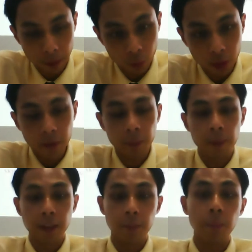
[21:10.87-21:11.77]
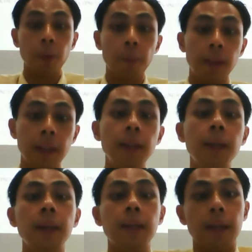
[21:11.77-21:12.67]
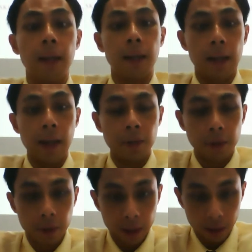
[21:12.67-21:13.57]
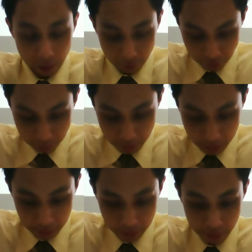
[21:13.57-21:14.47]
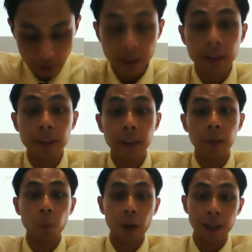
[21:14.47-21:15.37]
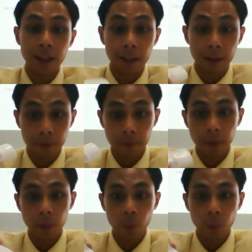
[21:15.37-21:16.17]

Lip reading: water replacement property and also anti-inflammation agent in one